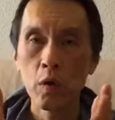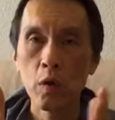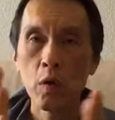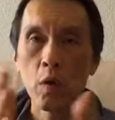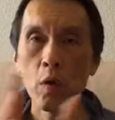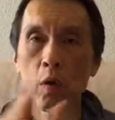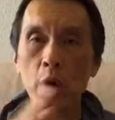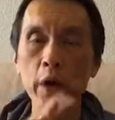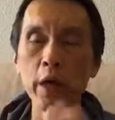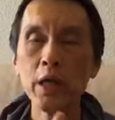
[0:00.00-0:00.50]

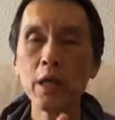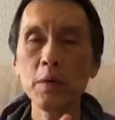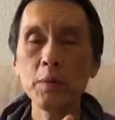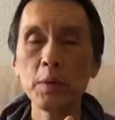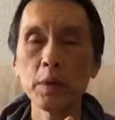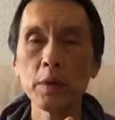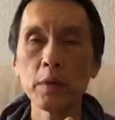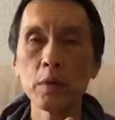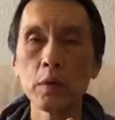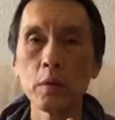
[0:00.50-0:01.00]
core
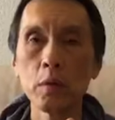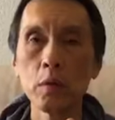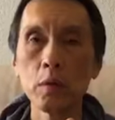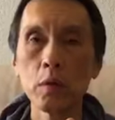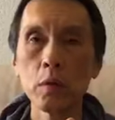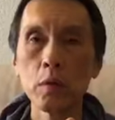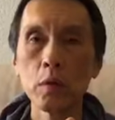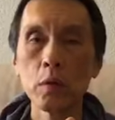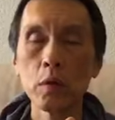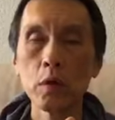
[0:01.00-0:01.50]
elements.
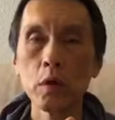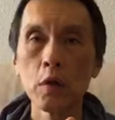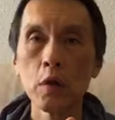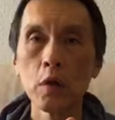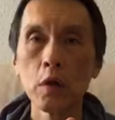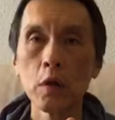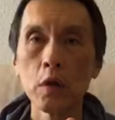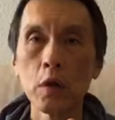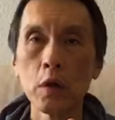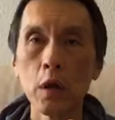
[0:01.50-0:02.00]

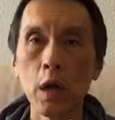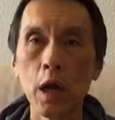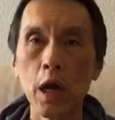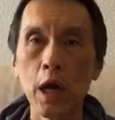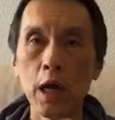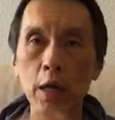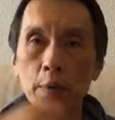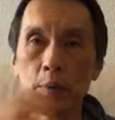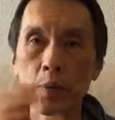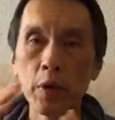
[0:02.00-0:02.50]

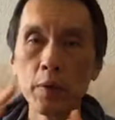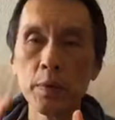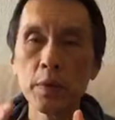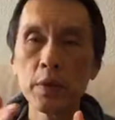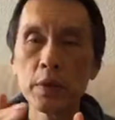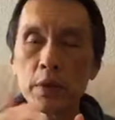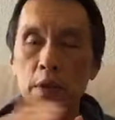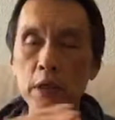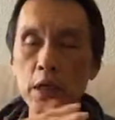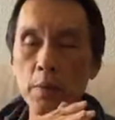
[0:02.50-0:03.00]
I
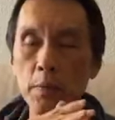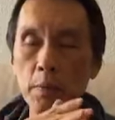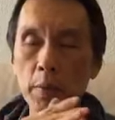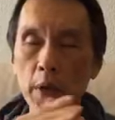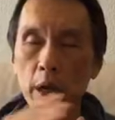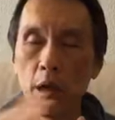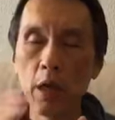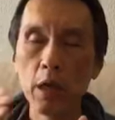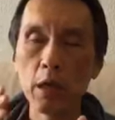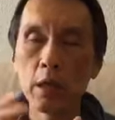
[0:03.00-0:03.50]
purposely
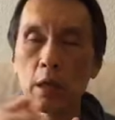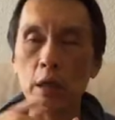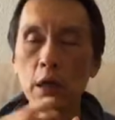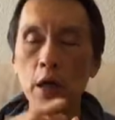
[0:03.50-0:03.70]
make it